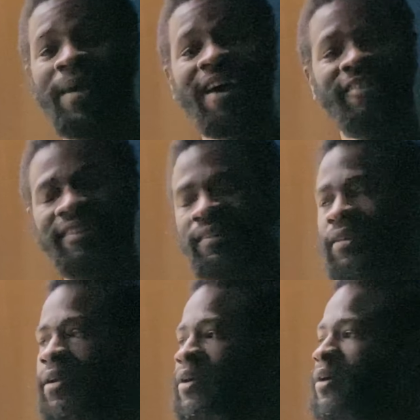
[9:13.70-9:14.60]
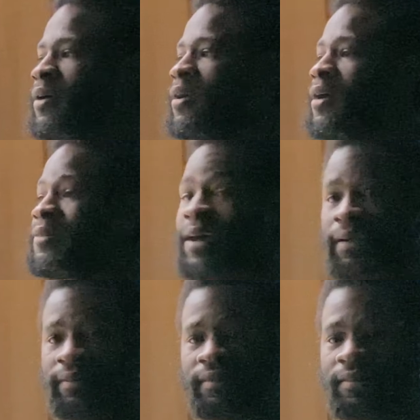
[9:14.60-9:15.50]
parent
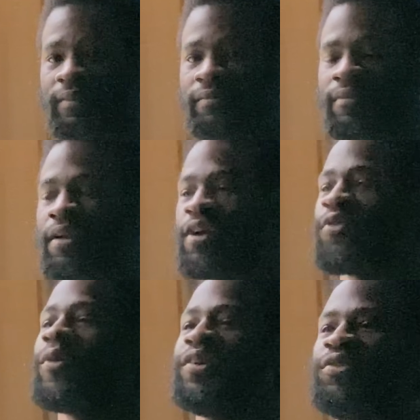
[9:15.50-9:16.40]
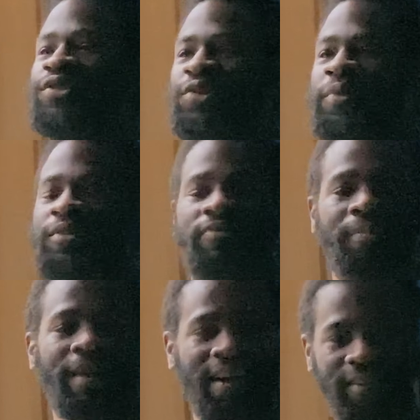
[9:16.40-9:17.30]
does, what you do is
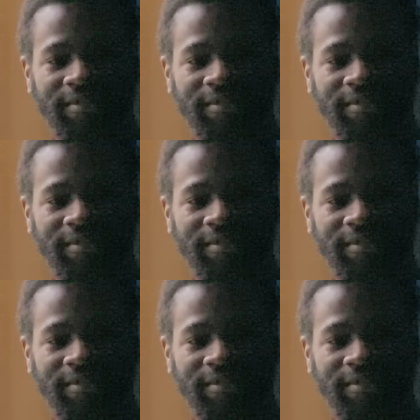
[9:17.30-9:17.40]
rebel.